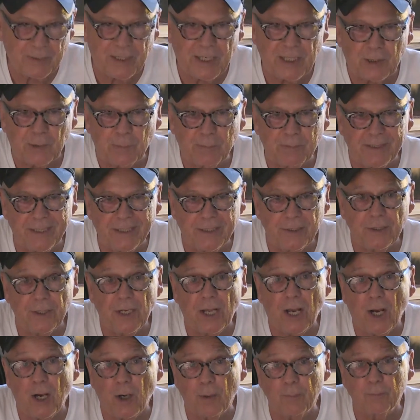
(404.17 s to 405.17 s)
Parker played on
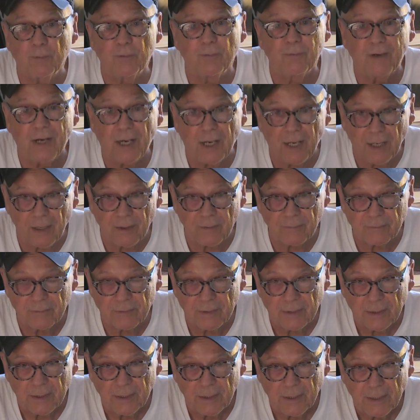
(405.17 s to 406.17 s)
Al Provav,
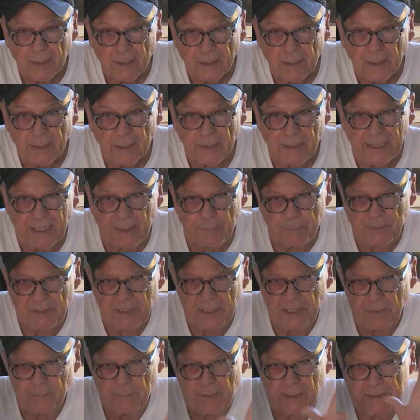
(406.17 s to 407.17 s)
and that
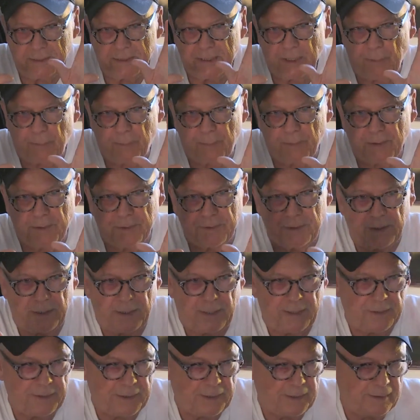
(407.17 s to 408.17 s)
became my template that
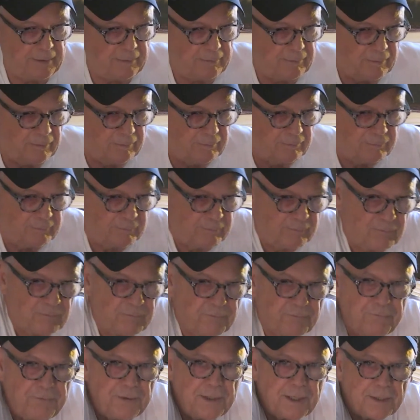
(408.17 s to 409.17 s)
I then
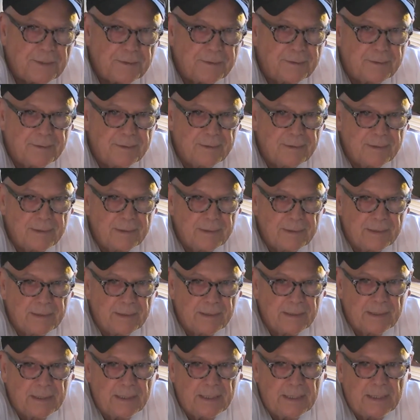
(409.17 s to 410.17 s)
fit
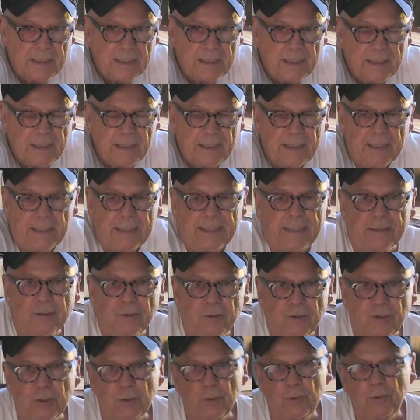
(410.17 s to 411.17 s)

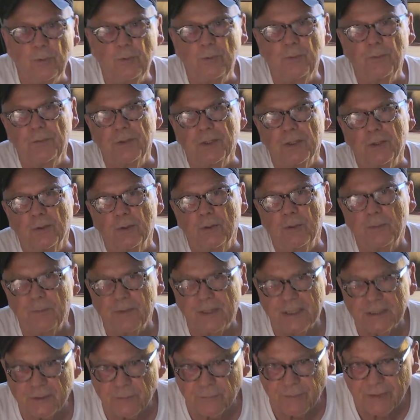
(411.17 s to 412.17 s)
into the chord
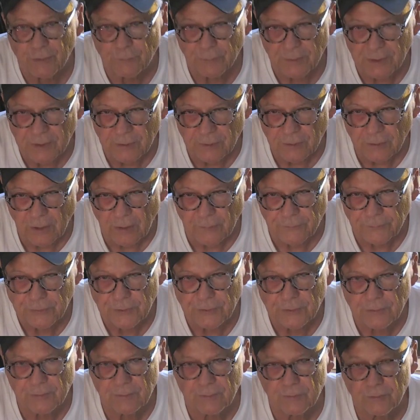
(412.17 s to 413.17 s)
progression of a Green Dolphin
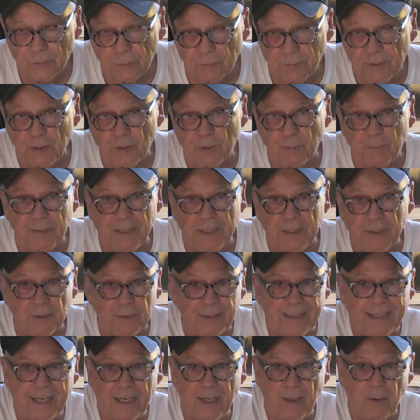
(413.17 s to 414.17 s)
Street, depending
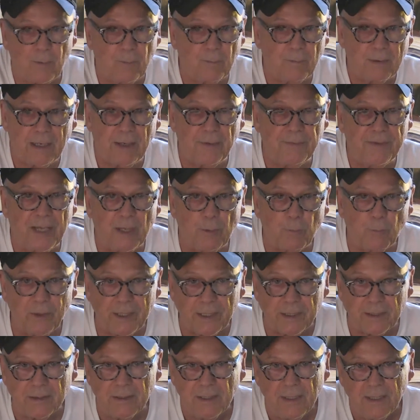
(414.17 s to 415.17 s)
on how that
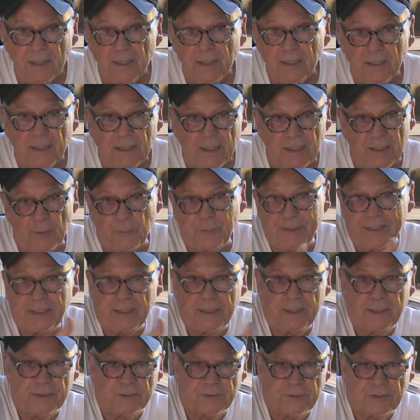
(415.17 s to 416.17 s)
went. In the
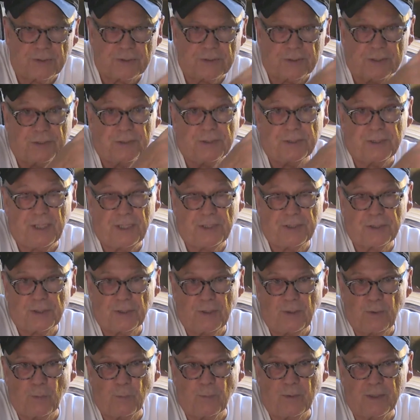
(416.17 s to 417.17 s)
beginning, it's just a
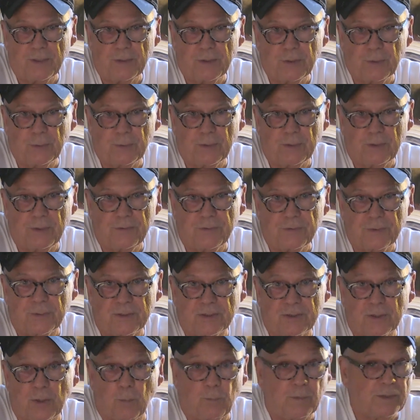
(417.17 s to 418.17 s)
stationary 1 chord, so
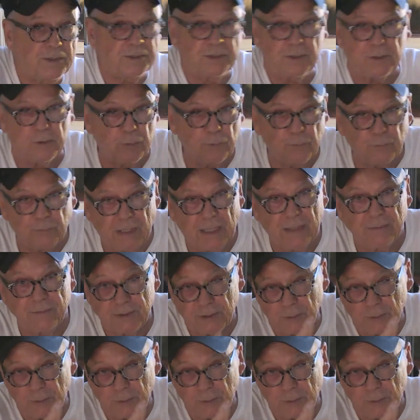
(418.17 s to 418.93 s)
it's not 1-6-2-5.